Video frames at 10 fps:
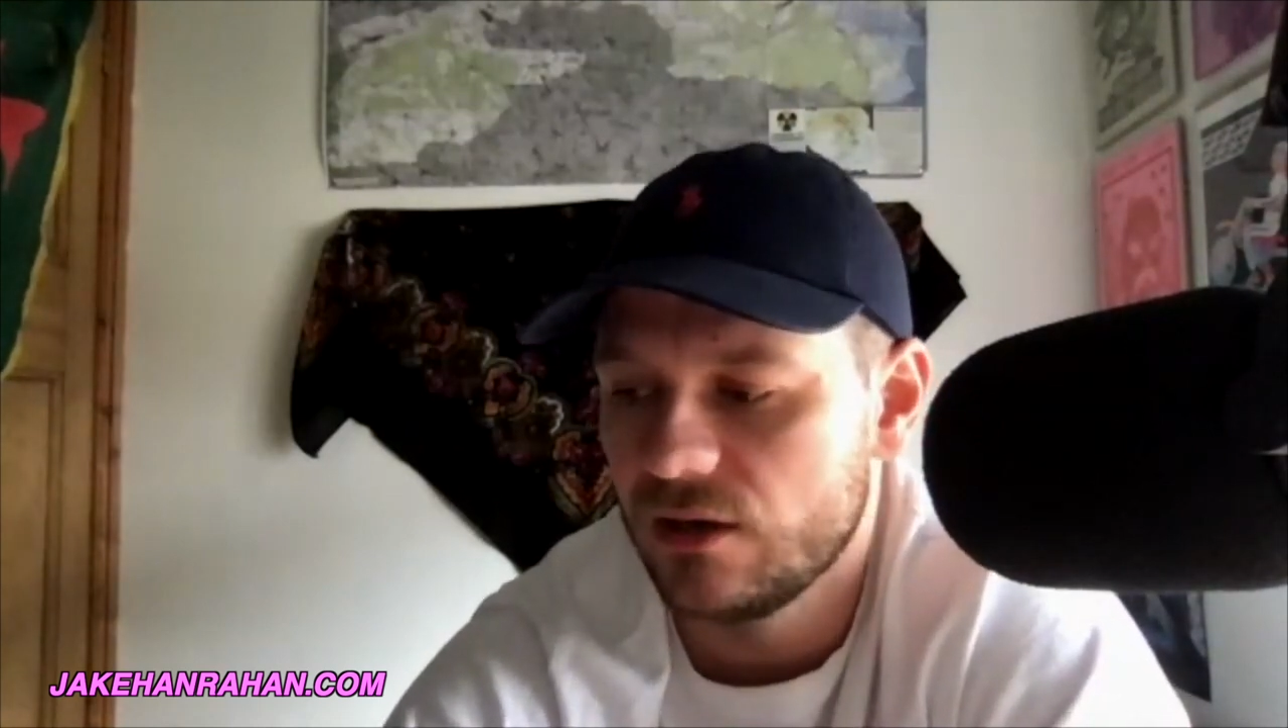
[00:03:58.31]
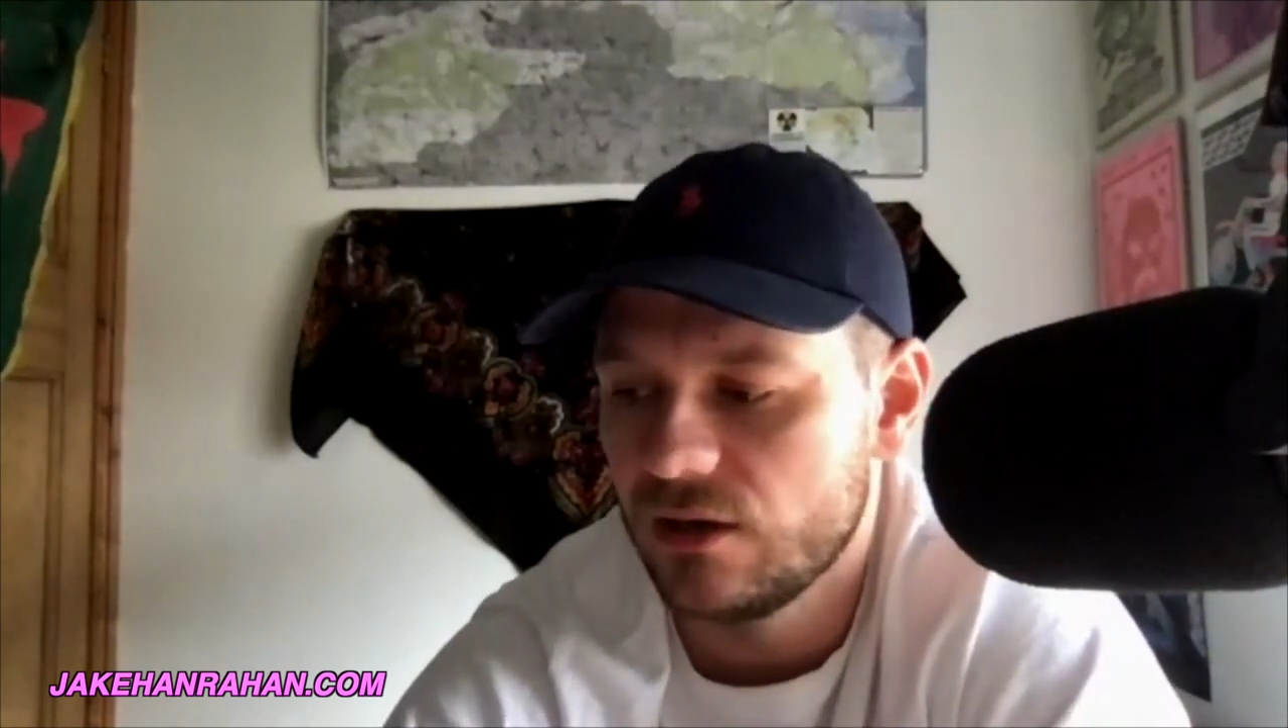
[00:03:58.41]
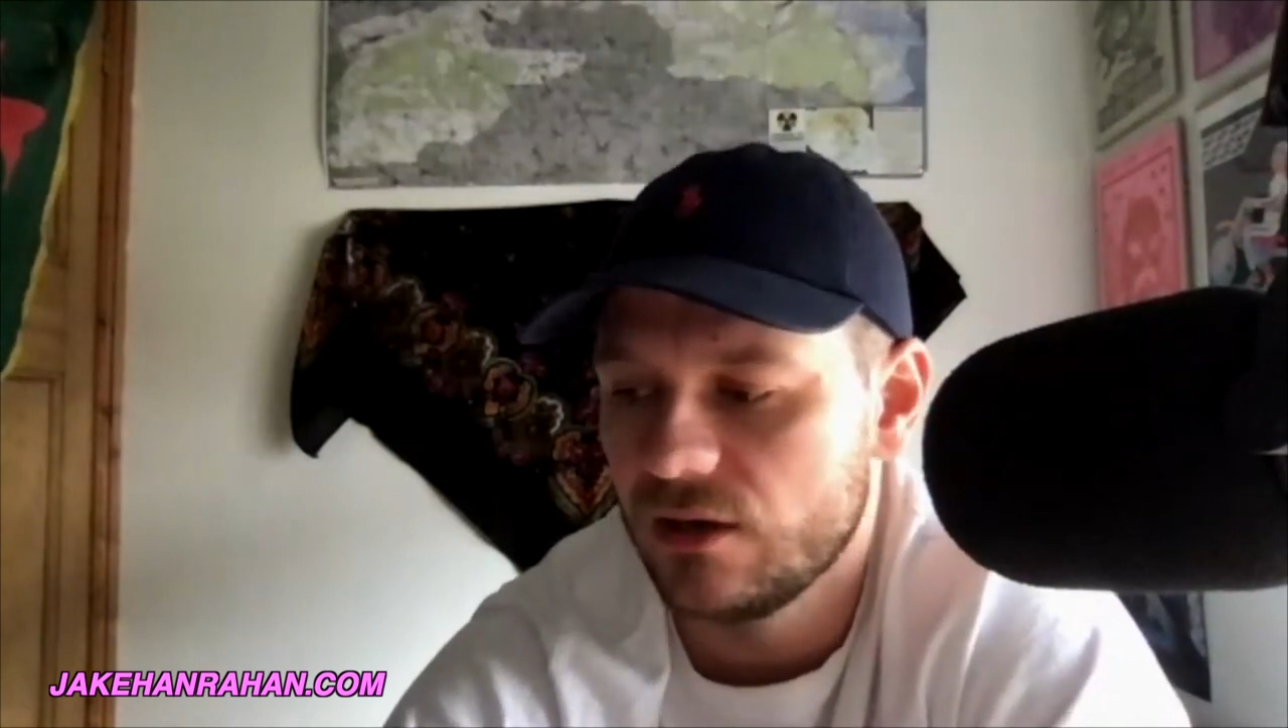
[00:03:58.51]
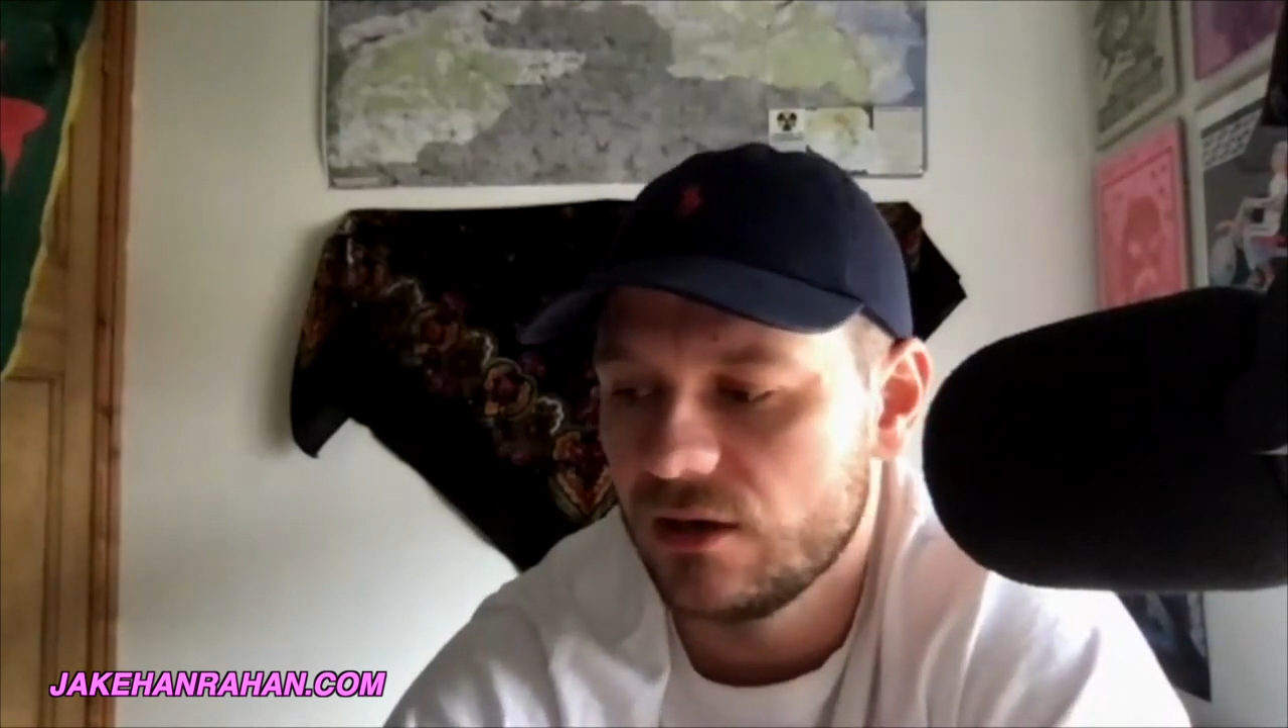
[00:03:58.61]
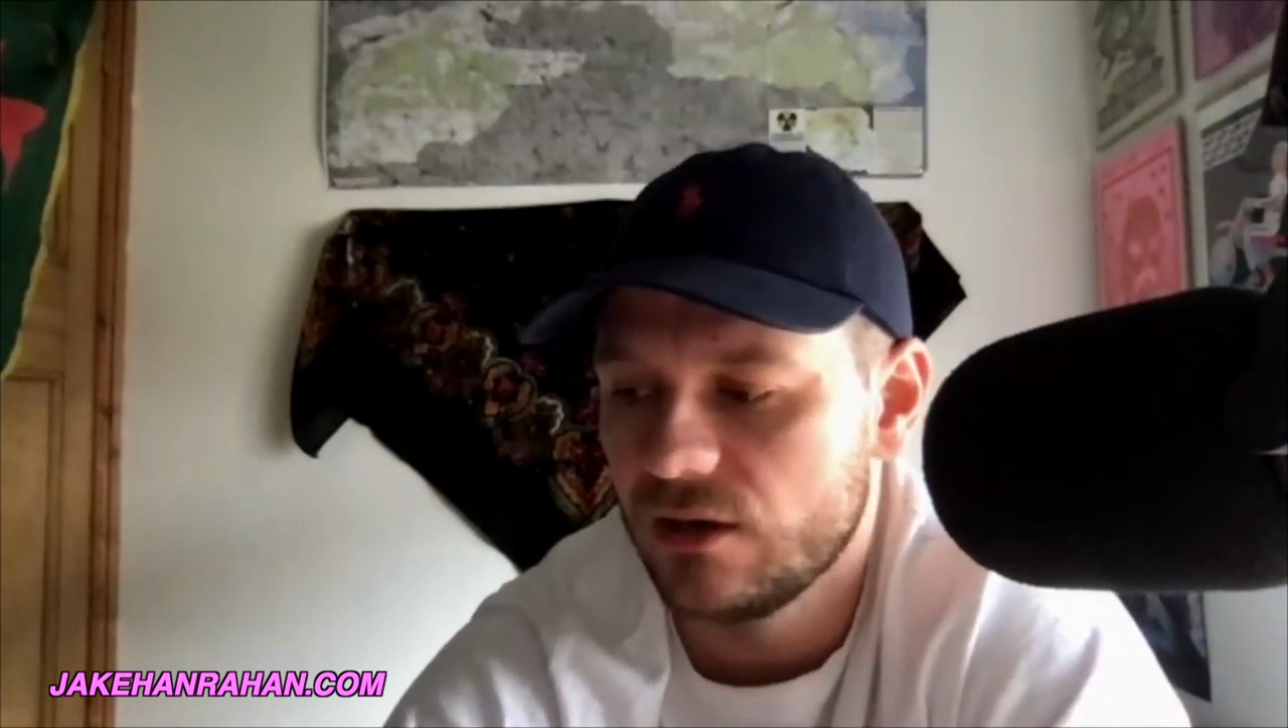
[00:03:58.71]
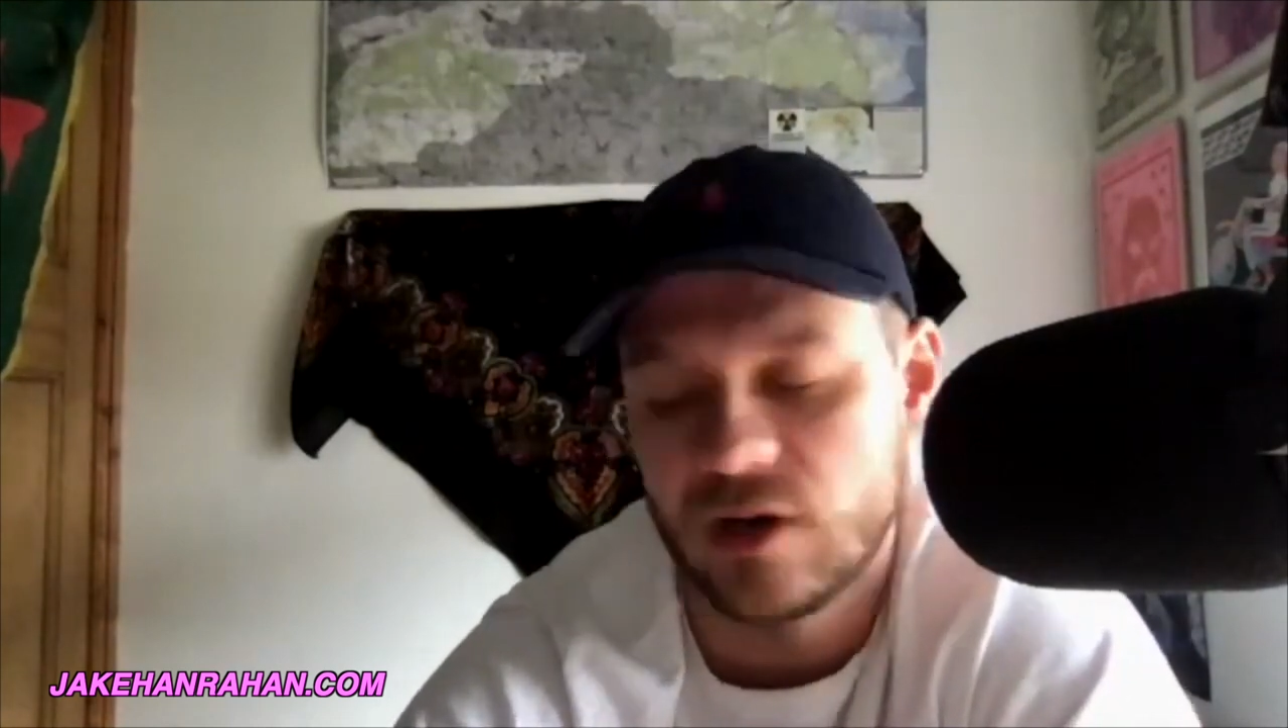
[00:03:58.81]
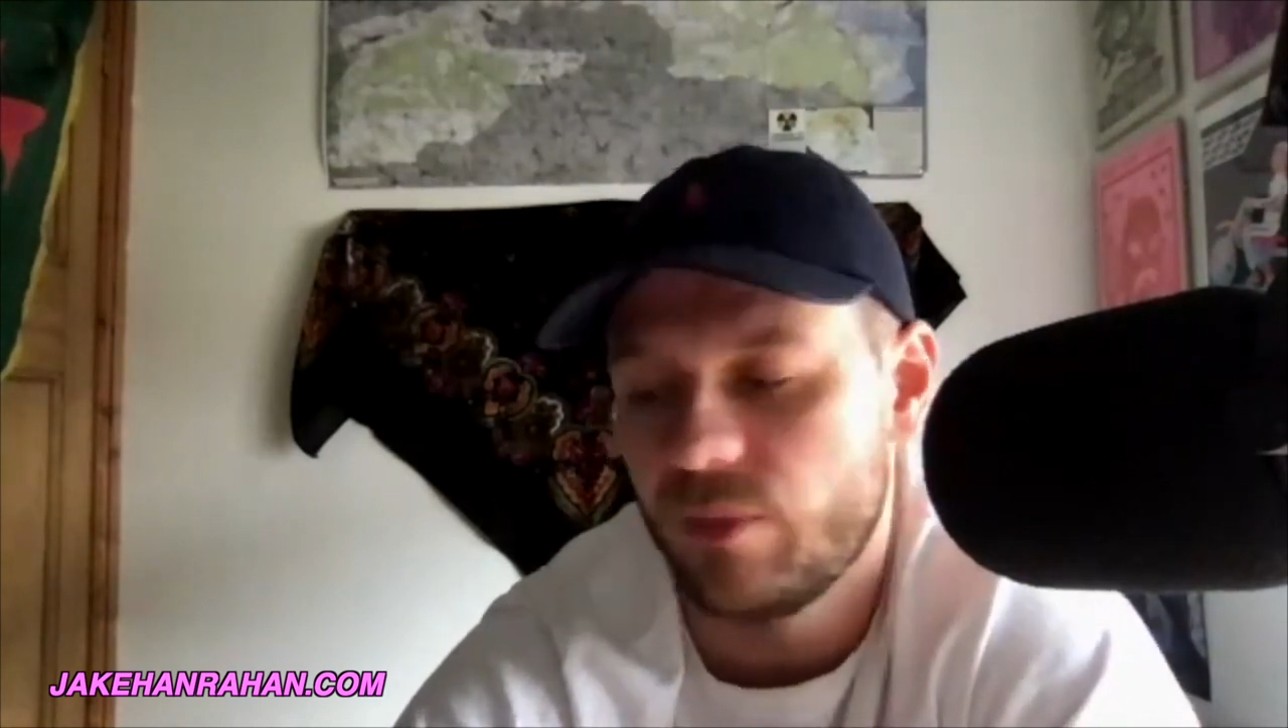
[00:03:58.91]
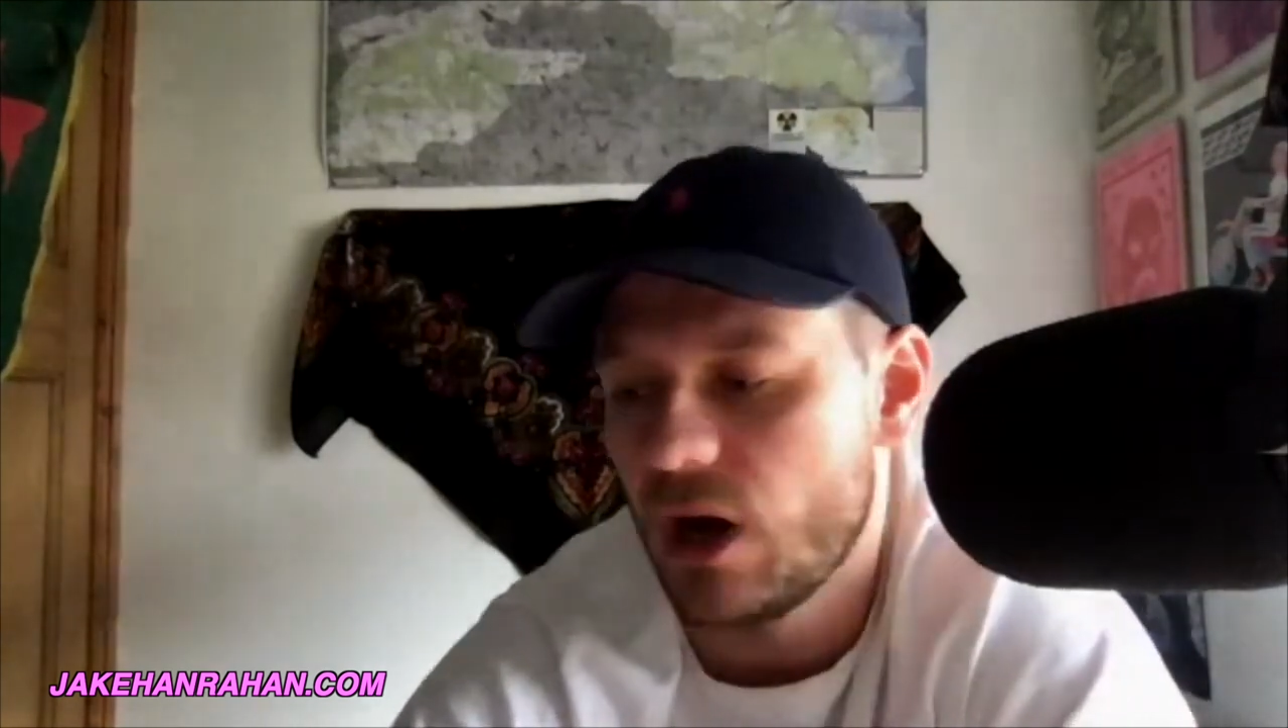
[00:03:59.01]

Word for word: it kind of